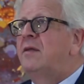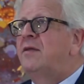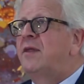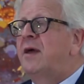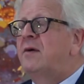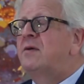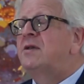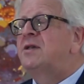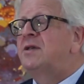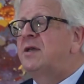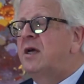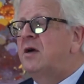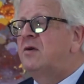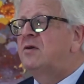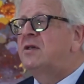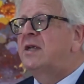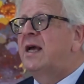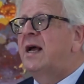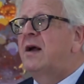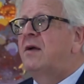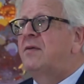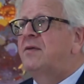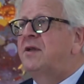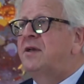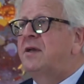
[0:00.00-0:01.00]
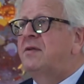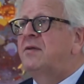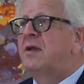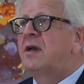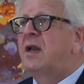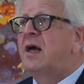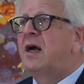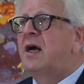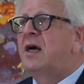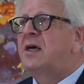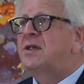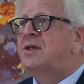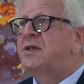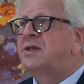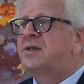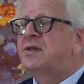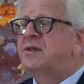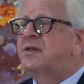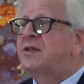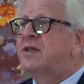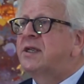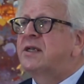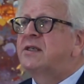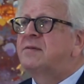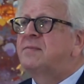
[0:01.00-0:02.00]
There is no doubt that in the last
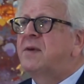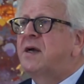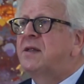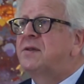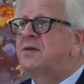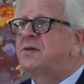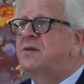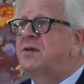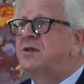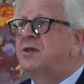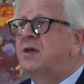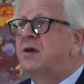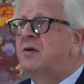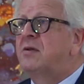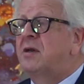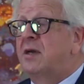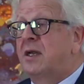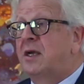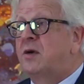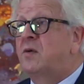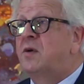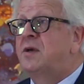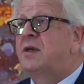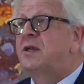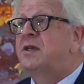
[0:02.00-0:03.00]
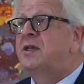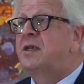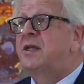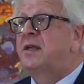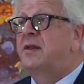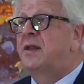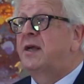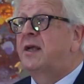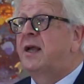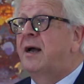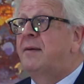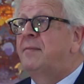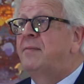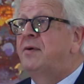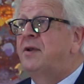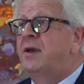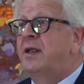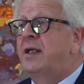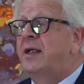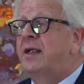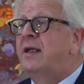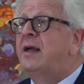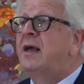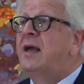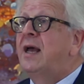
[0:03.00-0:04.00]
6 months or so the liquidity in the
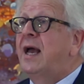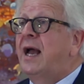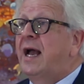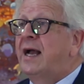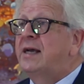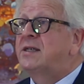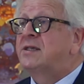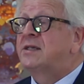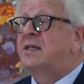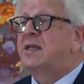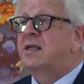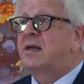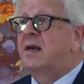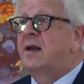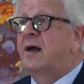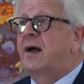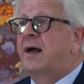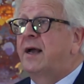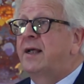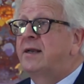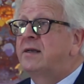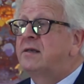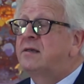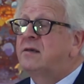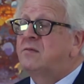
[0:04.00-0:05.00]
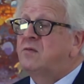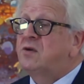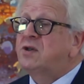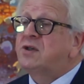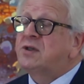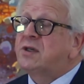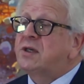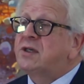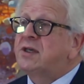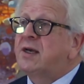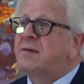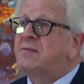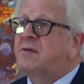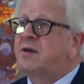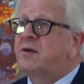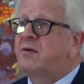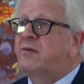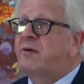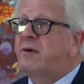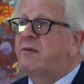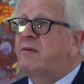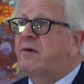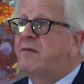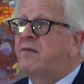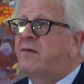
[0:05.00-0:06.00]
company has declined, which to some
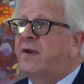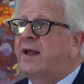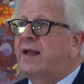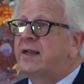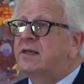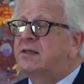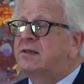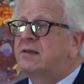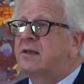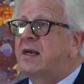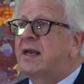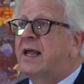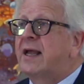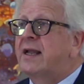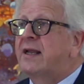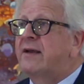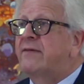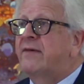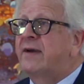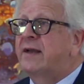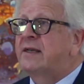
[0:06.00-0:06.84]
degree reflects the lack of